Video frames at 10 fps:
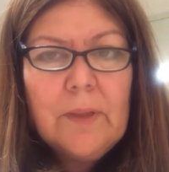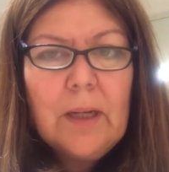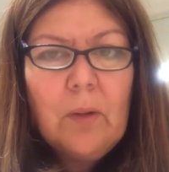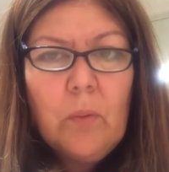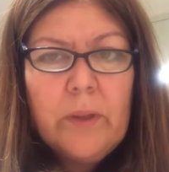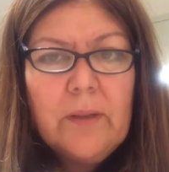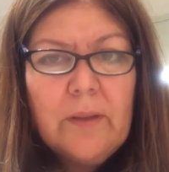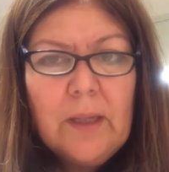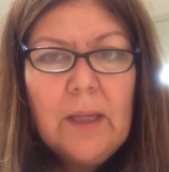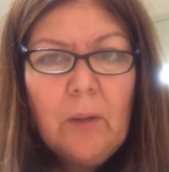I went and
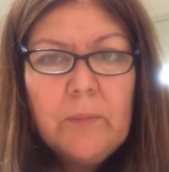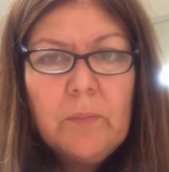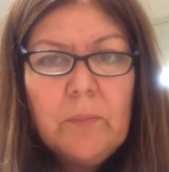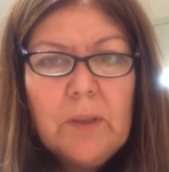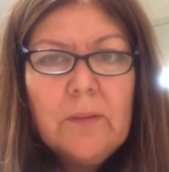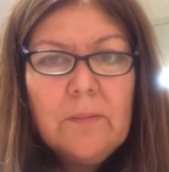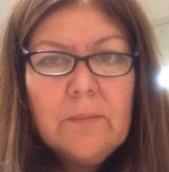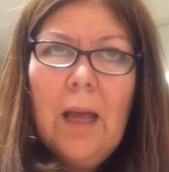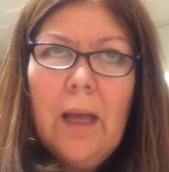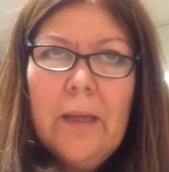they helped me.
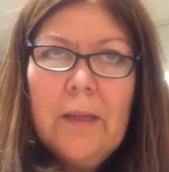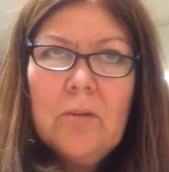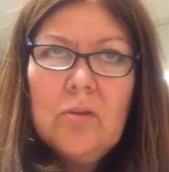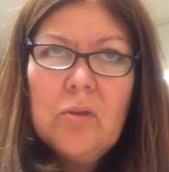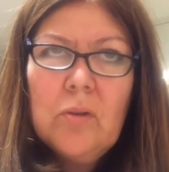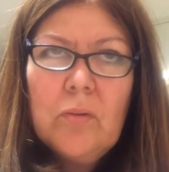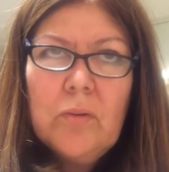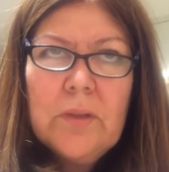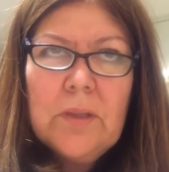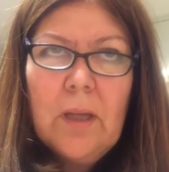I
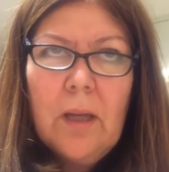chose